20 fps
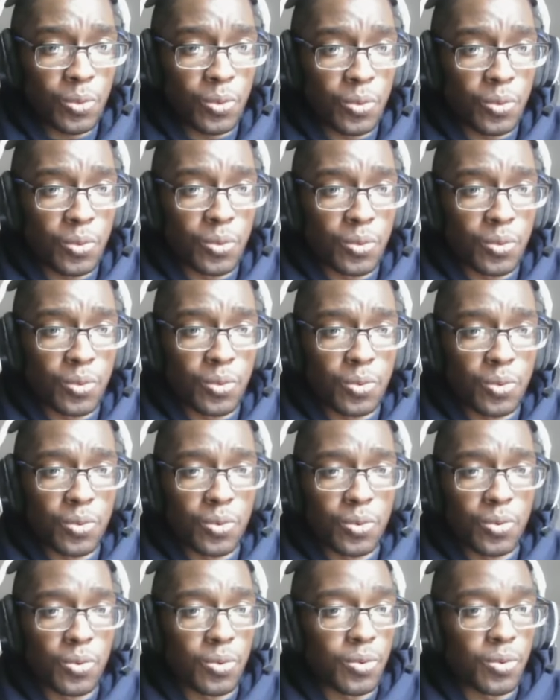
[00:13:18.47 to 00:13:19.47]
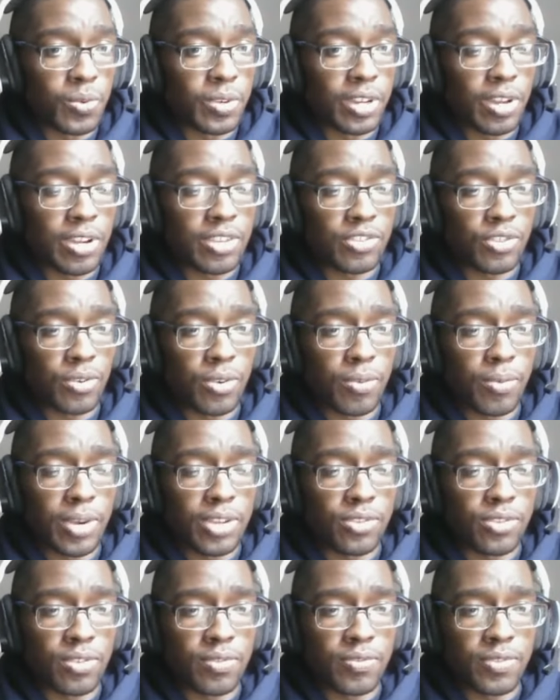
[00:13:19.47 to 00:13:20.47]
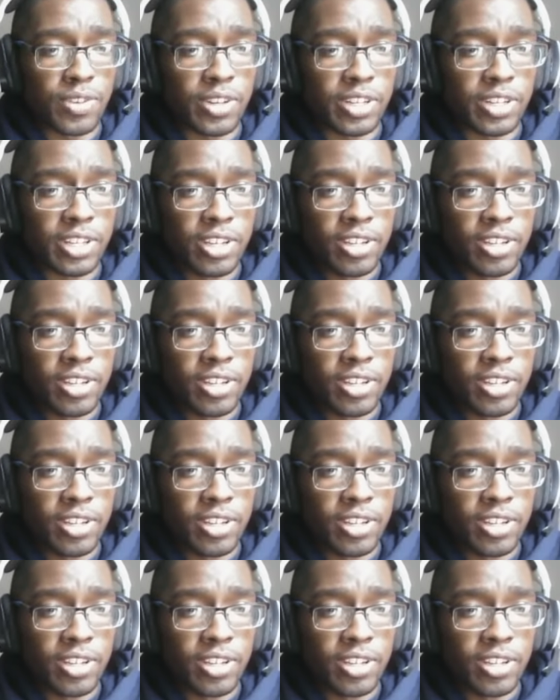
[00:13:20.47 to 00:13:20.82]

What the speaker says: Ooh. Now he's going way too far.